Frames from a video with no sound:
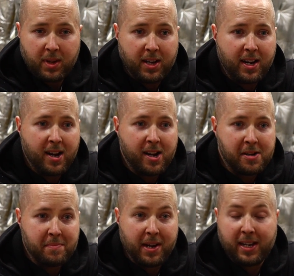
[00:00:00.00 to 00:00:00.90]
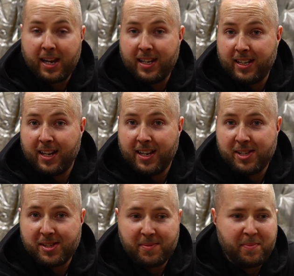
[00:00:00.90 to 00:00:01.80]
And
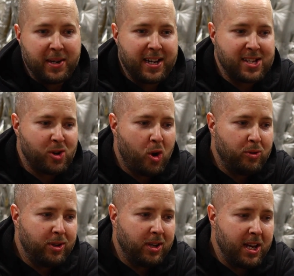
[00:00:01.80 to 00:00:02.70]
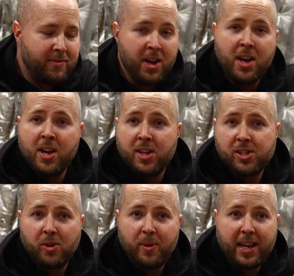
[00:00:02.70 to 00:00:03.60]
his bike has a whole new life.
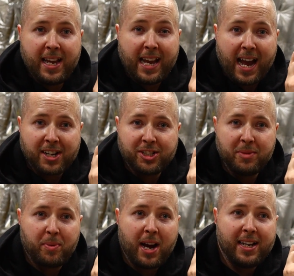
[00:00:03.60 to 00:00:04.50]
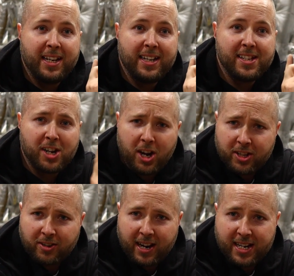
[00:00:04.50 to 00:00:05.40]
So he actually brought in his
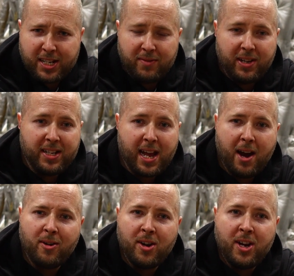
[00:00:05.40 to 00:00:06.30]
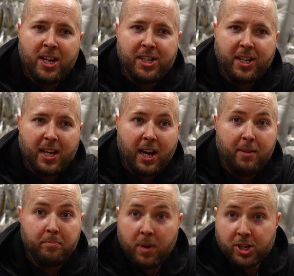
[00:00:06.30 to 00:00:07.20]
other ATV now, to a
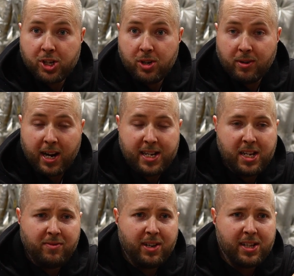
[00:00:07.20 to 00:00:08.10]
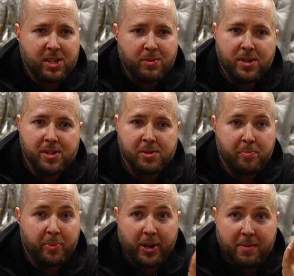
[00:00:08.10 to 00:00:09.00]
much newer ATV. This one's
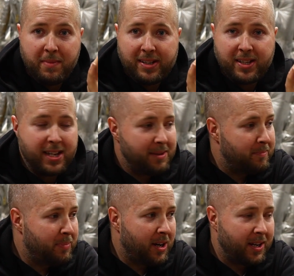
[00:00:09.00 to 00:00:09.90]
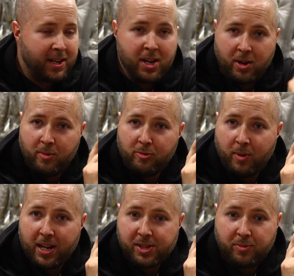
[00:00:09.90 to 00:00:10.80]
pretty minty, but
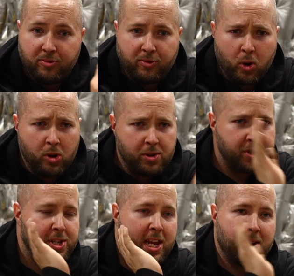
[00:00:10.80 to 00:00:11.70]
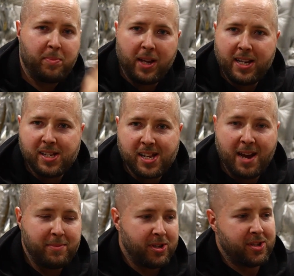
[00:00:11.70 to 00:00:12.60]
wants full skid plate
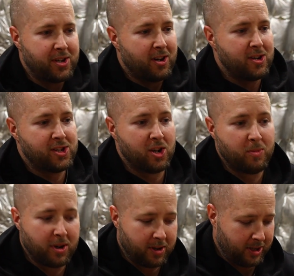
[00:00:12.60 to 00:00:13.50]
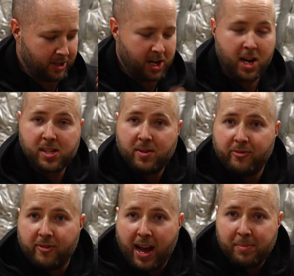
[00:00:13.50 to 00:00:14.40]
stem to stern, so we're going to custom
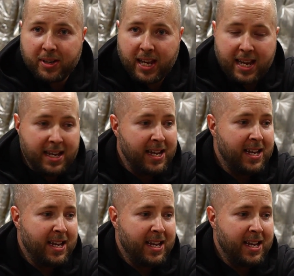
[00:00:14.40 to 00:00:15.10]
fabricate